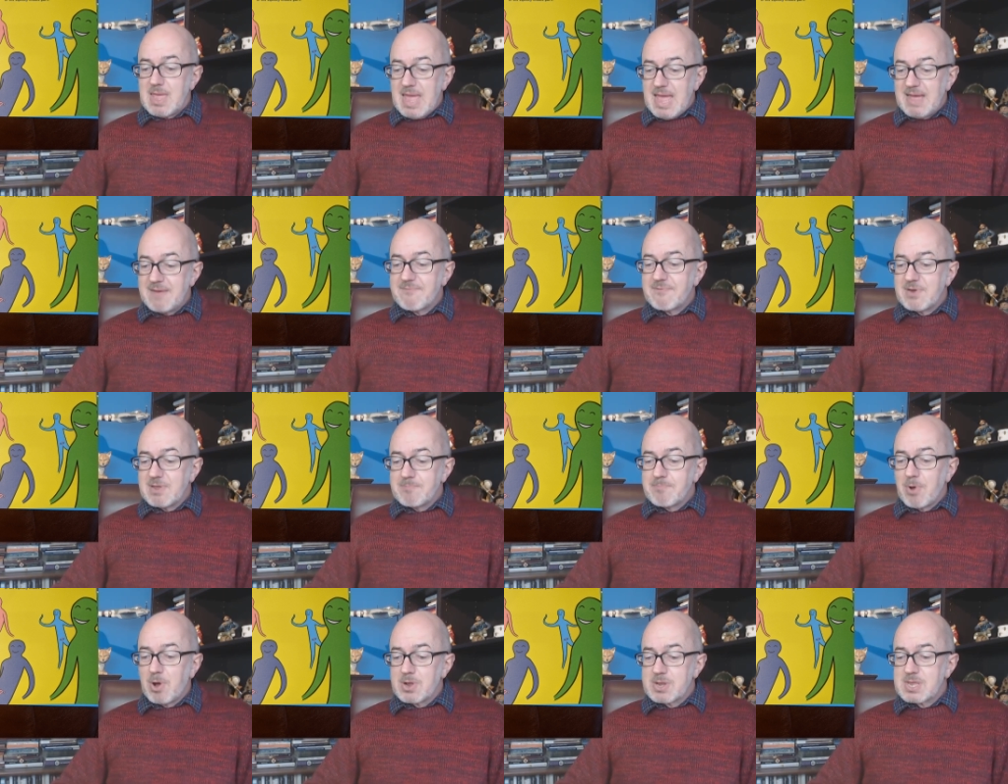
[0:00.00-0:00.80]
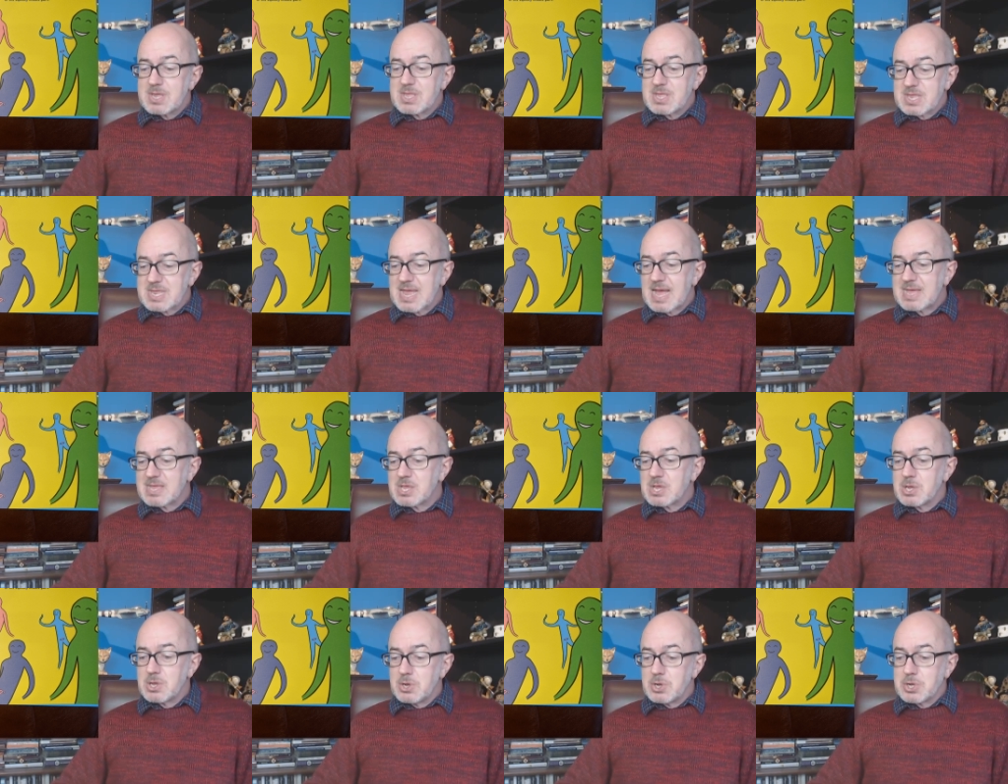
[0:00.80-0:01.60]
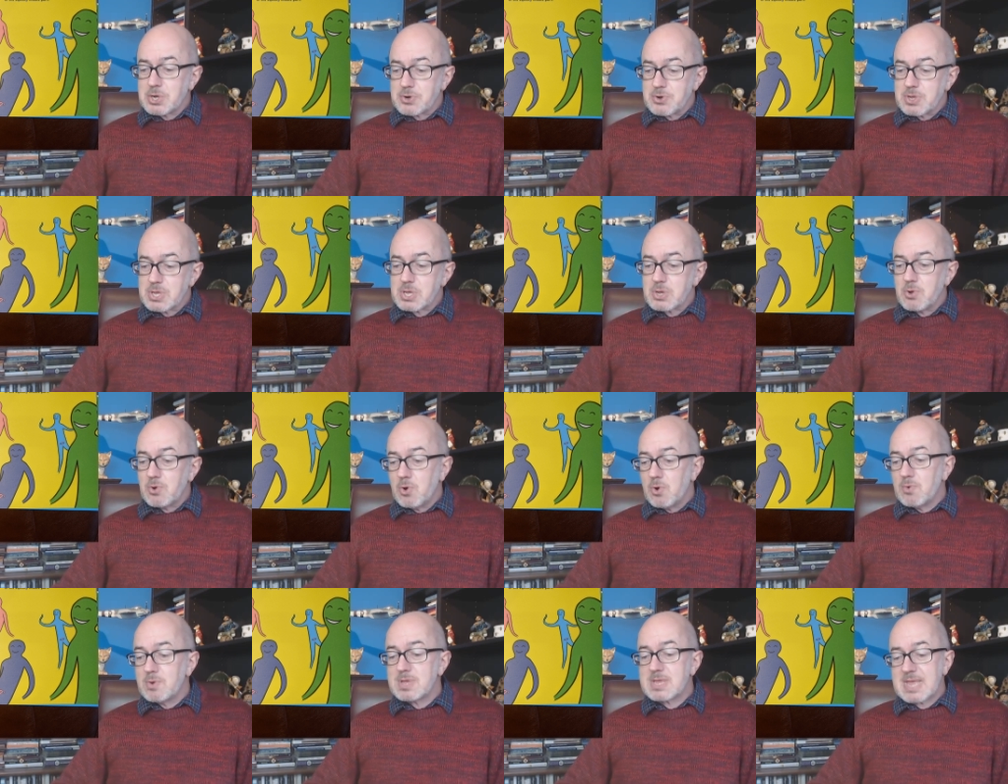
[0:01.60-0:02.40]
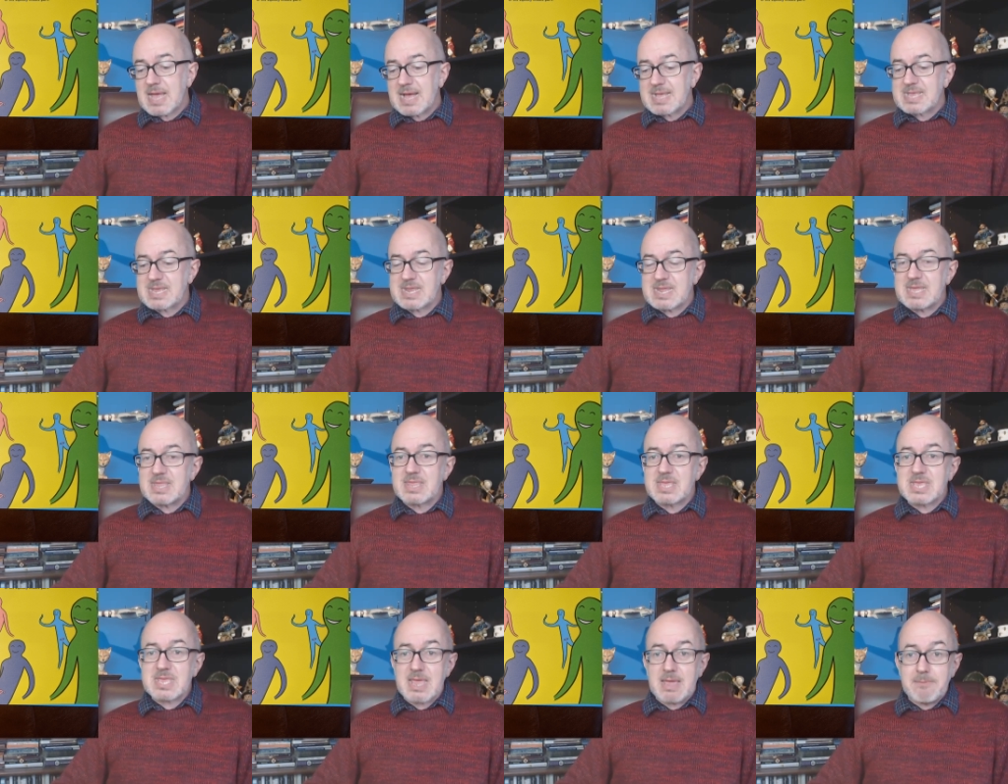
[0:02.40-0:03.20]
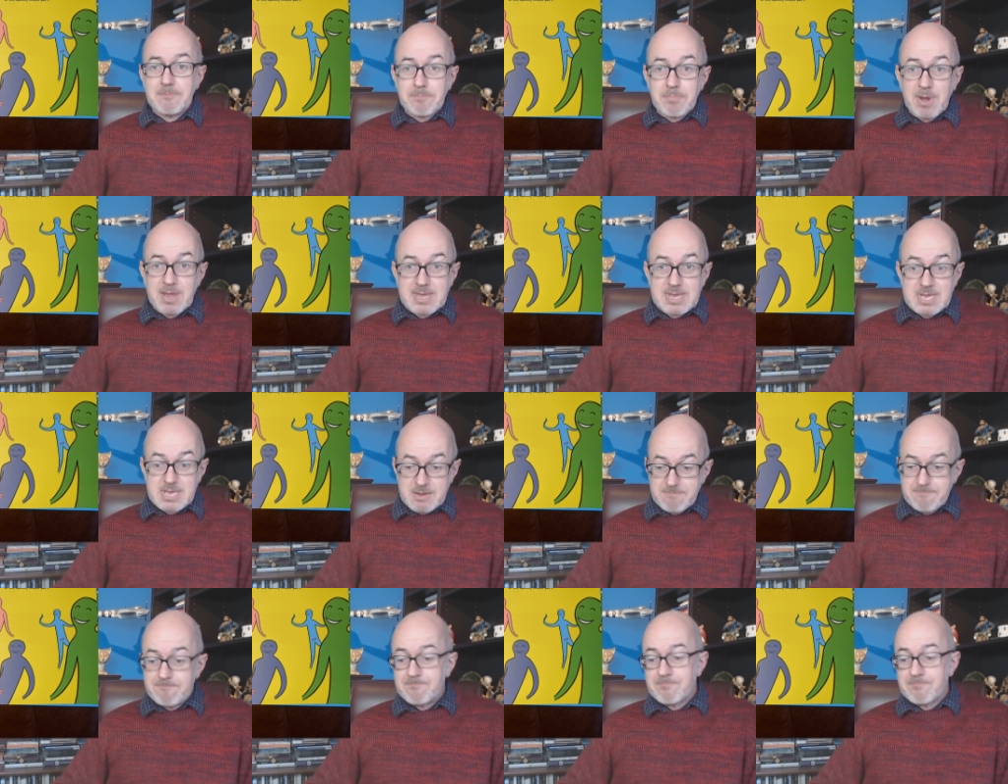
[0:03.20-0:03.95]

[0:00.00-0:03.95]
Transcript: Every body that has a uterus always has it in the same place,